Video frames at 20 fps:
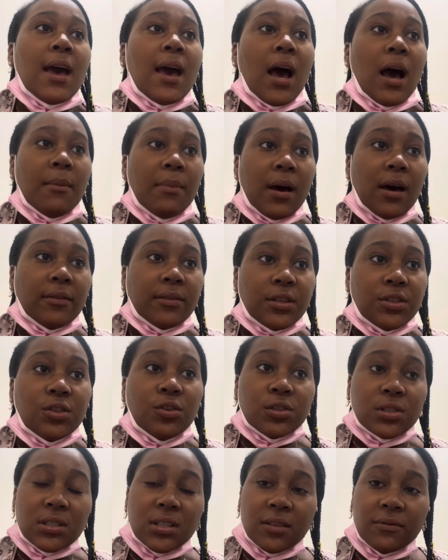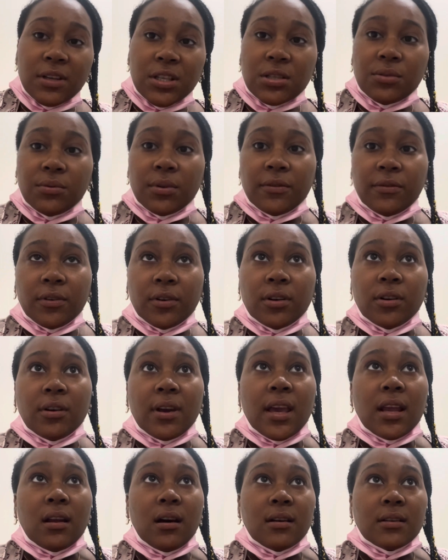about the children's division referral,
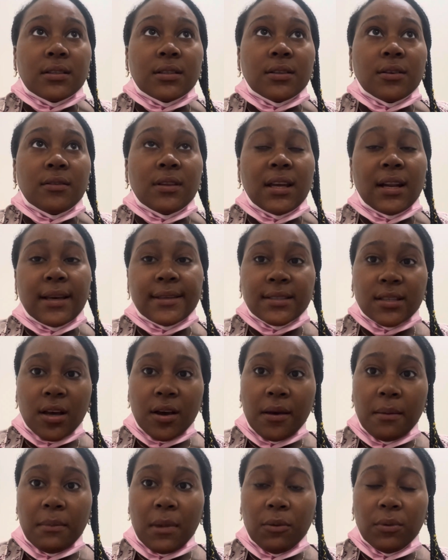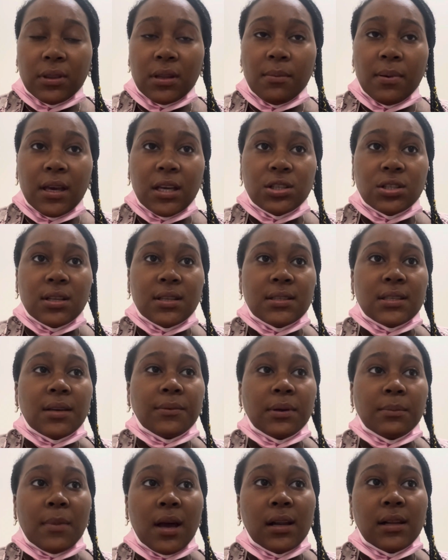and also that I saw and met with the patients and
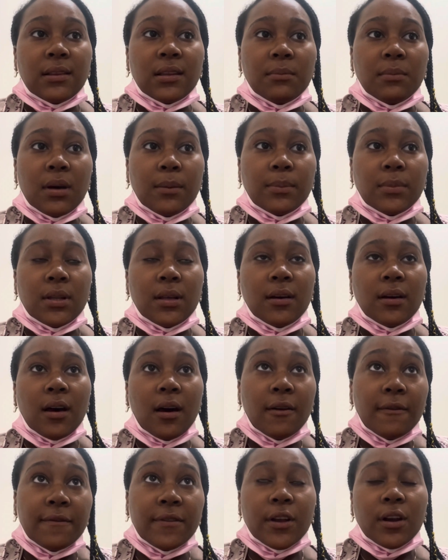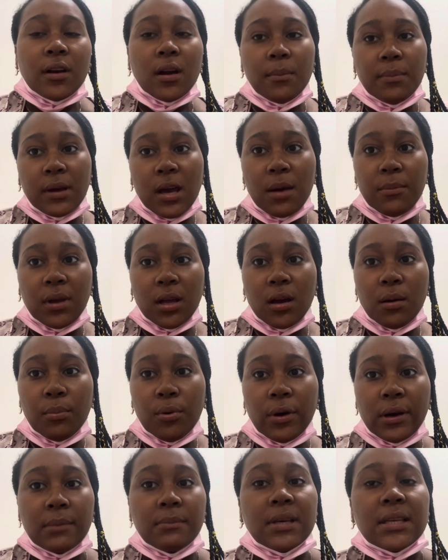reminded them of their upcoming
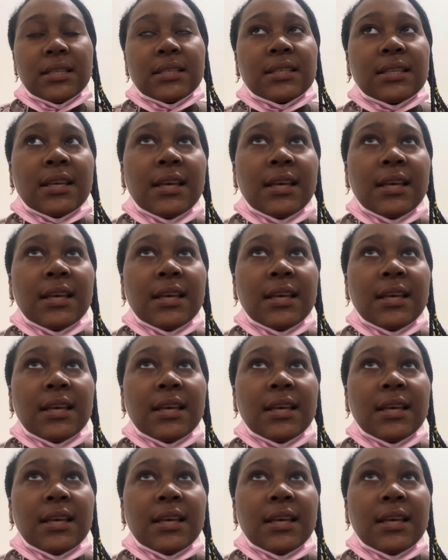appointments.